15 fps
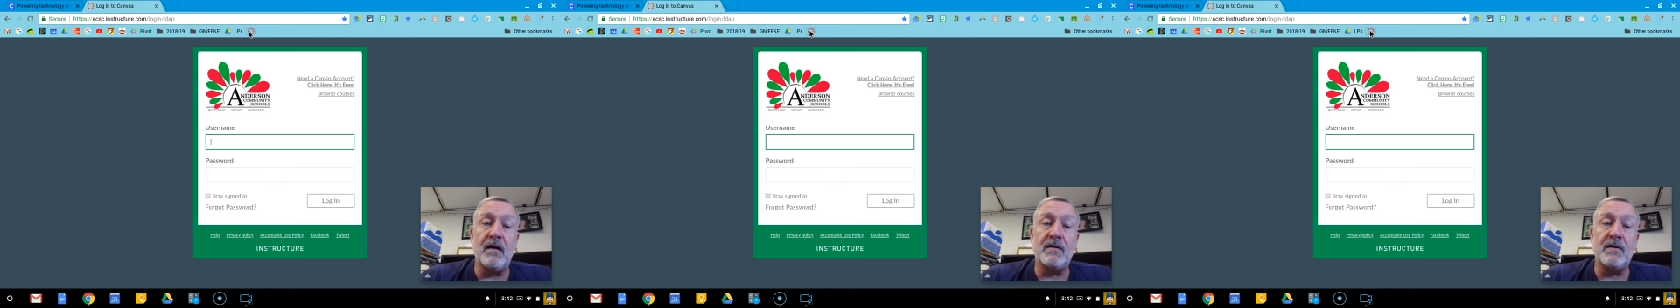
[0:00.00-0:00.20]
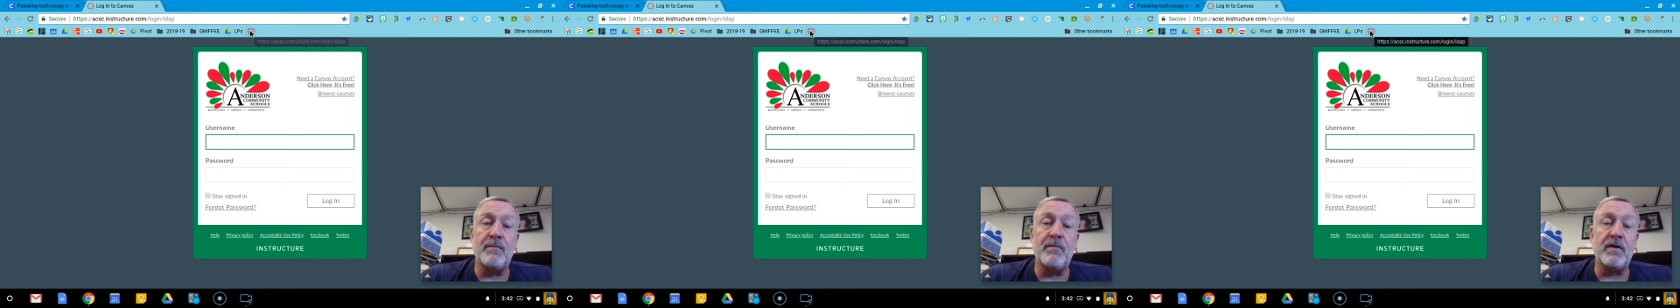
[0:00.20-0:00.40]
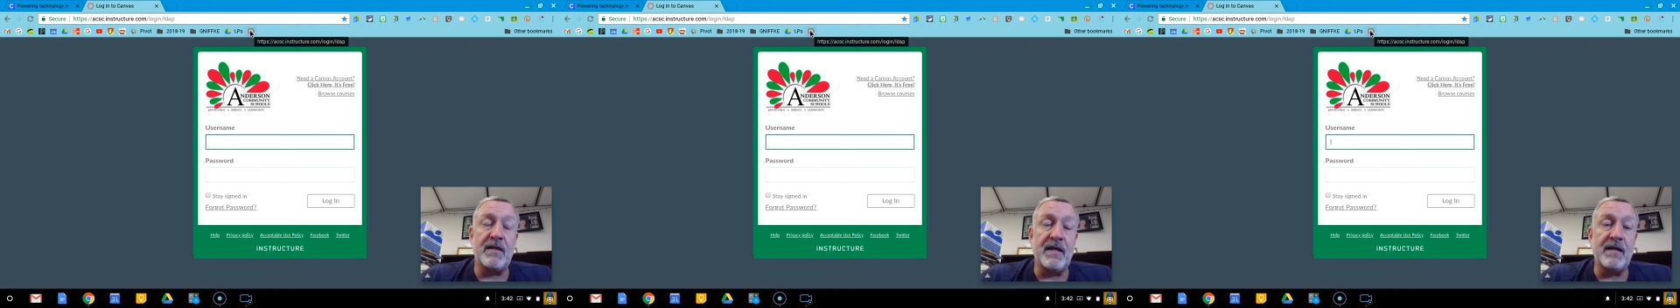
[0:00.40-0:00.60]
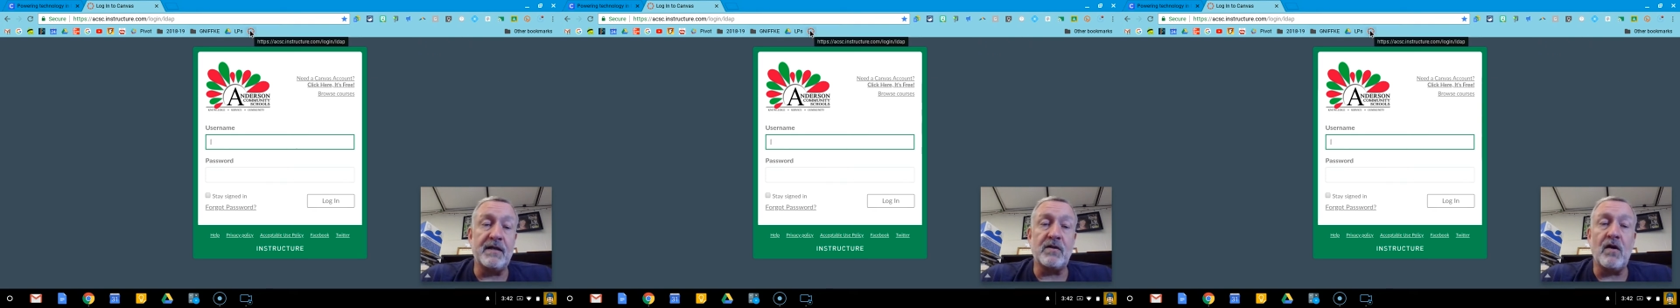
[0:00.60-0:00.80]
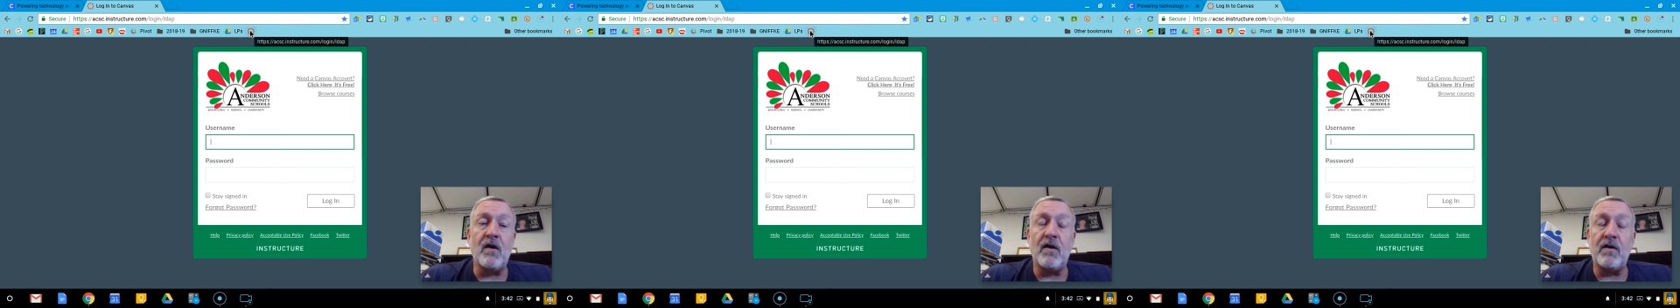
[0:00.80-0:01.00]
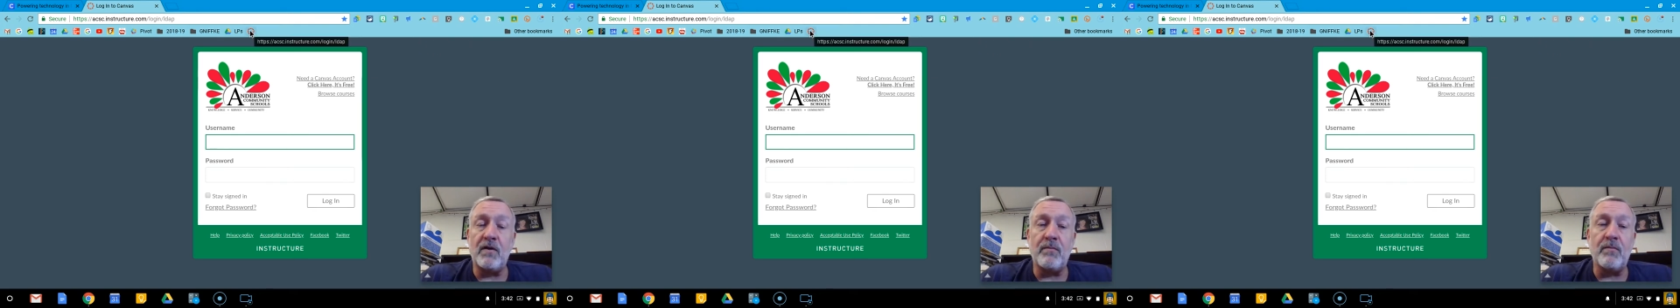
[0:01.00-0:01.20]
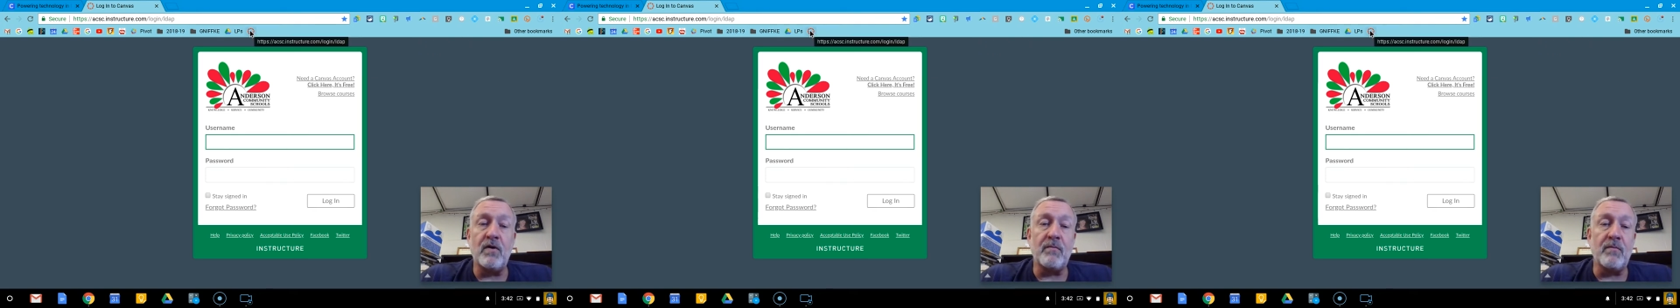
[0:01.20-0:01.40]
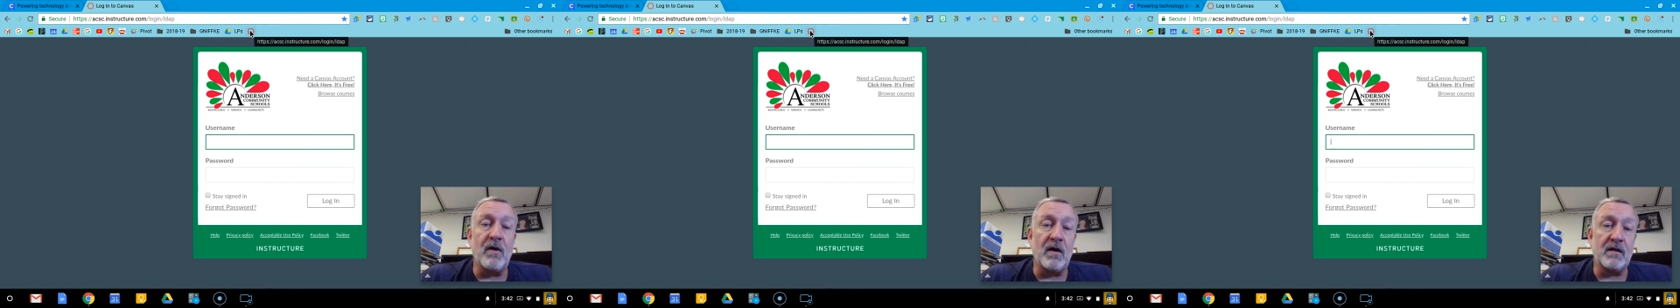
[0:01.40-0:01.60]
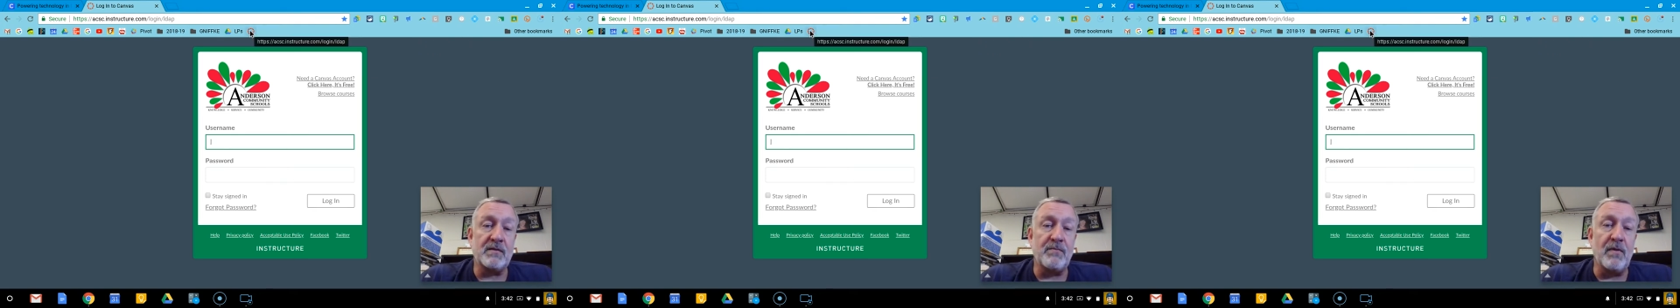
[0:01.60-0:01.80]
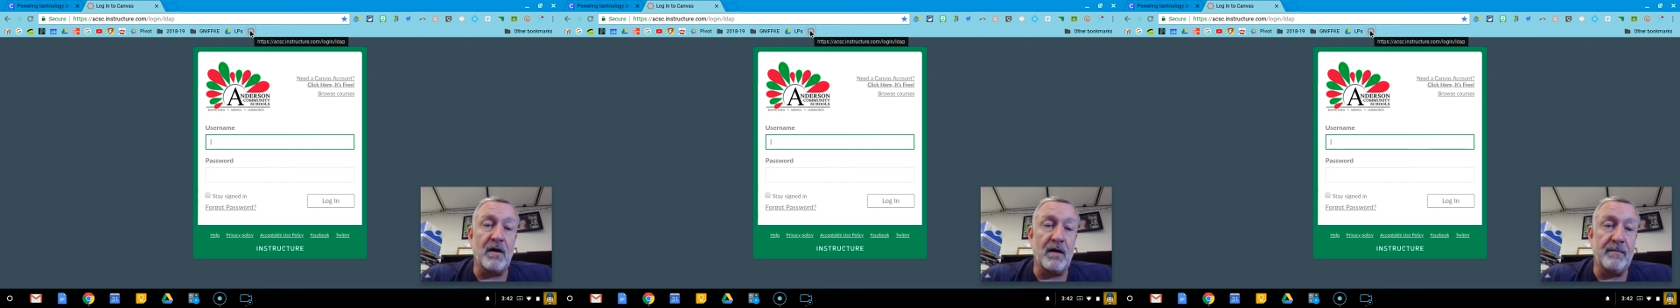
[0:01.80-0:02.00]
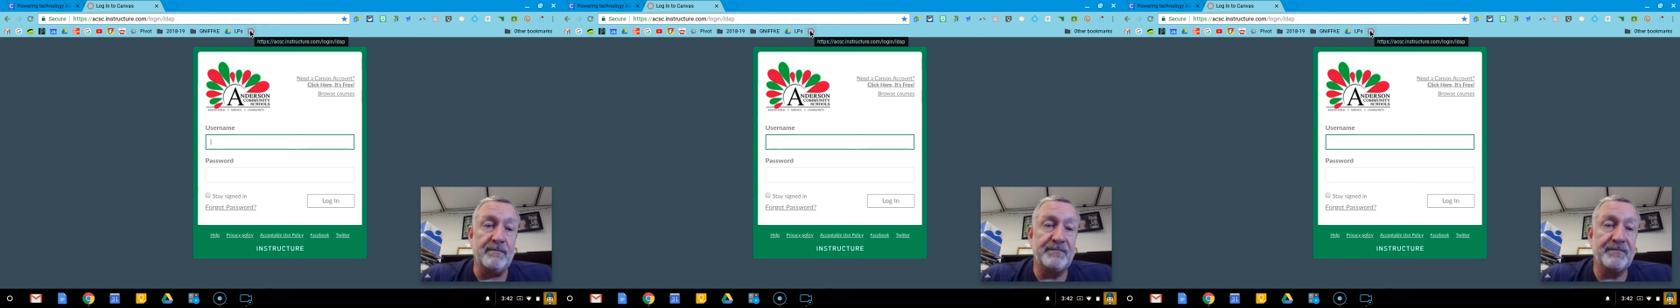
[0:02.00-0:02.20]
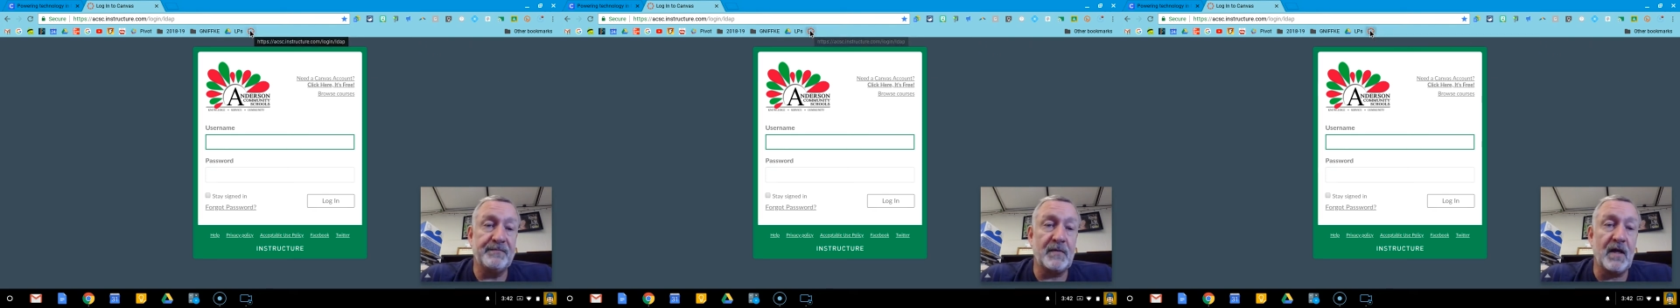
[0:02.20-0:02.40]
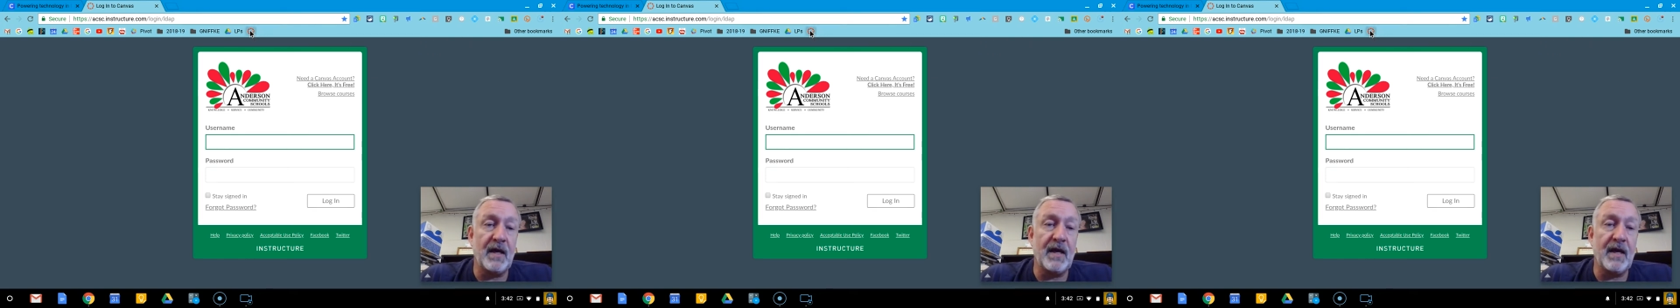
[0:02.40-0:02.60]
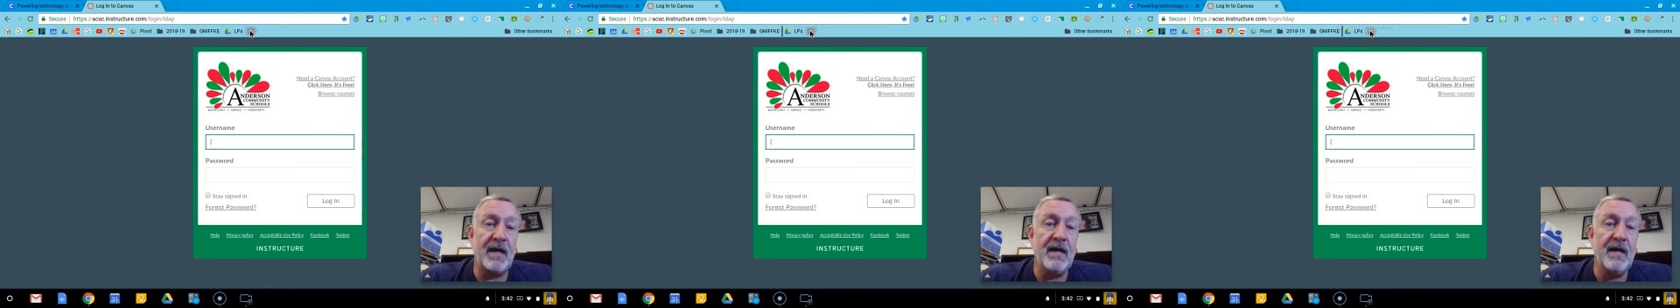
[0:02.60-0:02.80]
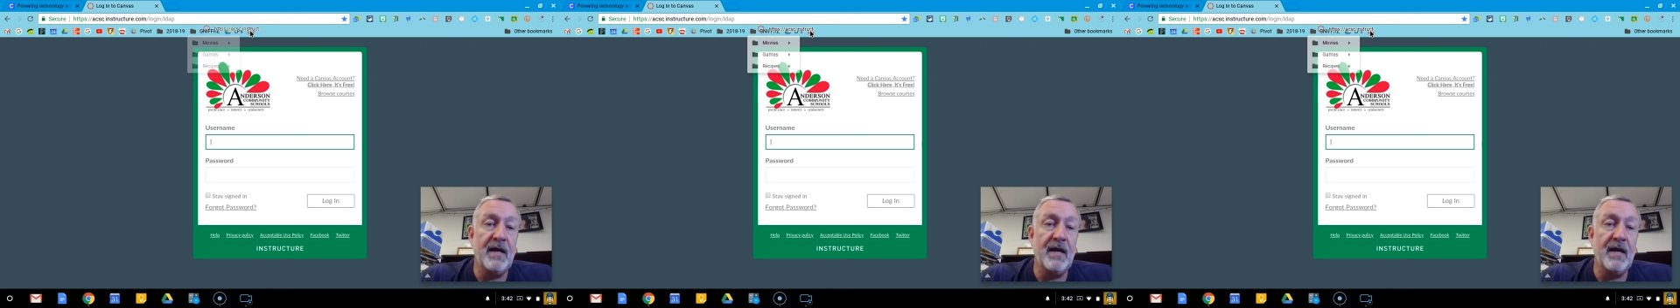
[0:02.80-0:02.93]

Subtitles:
to put things on your bookmarks bar. Okay.